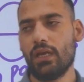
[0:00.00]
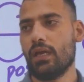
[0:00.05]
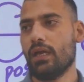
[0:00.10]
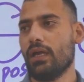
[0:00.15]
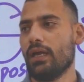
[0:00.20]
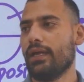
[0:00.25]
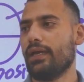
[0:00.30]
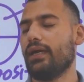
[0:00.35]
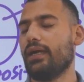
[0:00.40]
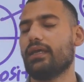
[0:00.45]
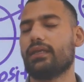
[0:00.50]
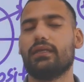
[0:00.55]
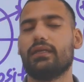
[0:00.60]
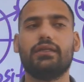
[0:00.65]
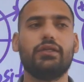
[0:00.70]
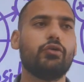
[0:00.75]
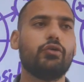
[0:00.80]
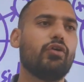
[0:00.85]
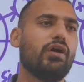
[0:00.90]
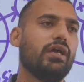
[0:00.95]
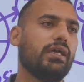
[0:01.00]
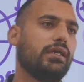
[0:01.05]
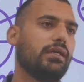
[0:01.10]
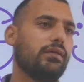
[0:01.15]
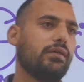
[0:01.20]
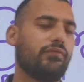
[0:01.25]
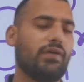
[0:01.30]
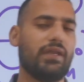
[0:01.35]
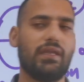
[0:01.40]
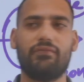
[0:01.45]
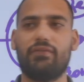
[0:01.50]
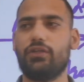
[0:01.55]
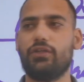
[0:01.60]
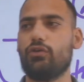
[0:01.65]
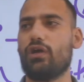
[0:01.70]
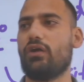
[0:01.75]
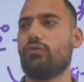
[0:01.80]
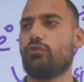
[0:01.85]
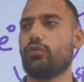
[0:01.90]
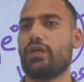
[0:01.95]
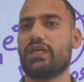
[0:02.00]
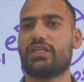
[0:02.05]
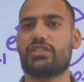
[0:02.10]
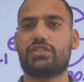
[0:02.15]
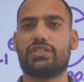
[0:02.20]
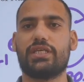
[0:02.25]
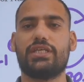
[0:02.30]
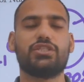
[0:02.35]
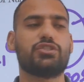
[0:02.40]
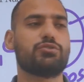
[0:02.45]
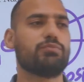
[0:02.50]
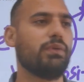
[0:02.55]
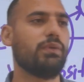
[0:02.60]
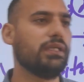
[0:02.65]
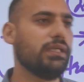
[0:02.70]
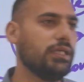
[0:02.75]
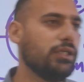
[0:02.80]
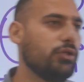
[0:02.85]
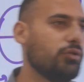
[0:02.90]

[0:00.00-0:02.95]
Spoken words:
Here in UAE, whenever you have to exchange money, you